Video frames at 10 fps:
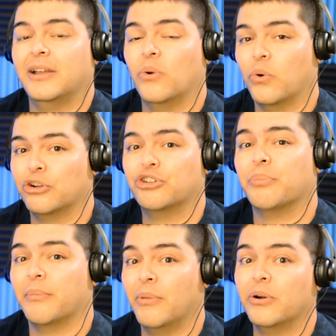in order to
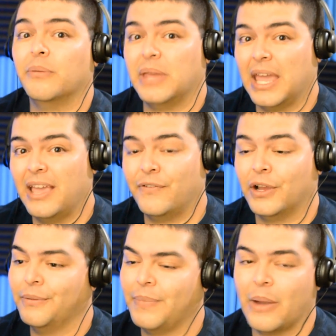promote a
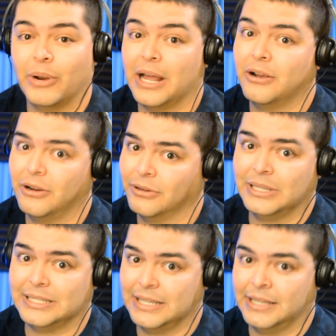behavior that we're not
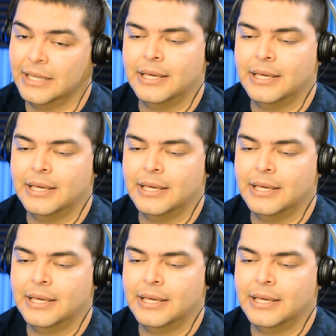currently seeing.